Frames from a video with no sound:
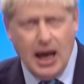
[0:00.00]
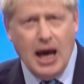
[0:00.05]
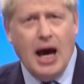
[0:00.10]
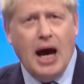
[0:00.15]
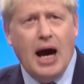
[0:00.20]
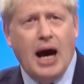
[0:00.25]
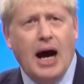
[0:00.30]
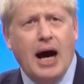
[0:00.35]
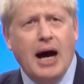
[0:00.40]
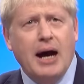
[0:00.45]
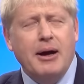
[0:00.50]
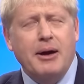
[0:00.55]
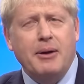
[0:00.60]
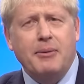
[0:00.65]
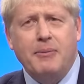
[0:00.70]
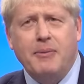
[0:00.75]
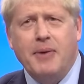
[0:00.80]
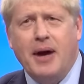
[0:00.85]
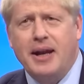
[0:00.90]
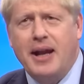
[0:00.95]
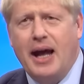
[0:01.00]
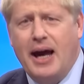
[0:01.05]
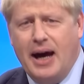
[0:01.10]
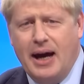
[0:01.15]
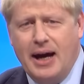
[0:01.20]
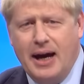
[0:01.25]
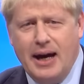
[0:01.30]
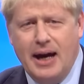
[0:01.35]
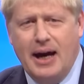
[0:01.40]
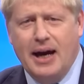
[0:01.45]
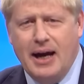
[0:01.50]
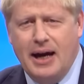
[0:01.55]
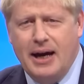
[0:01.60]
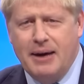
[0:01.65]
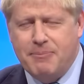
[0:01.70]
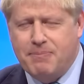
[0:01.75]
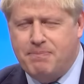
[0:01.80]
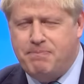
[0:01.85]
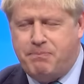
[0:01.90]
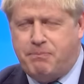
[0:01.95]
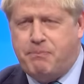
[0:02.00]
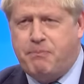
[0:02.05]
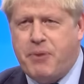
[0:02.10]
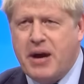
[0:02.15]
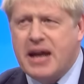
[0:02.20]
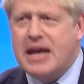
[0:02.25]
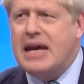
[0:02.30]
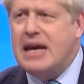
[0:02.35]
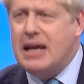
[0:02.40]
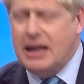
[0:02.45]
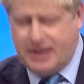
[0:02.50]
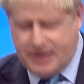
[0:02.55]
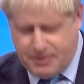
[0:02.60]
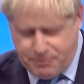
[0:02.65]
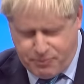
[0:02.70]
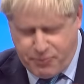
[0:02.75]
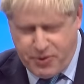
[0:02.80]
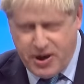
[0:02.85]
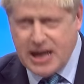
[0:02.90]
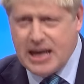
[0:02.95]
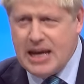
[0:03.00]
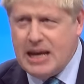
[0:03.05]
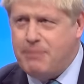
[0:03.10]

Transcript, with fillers: Uh, and bringing, bringing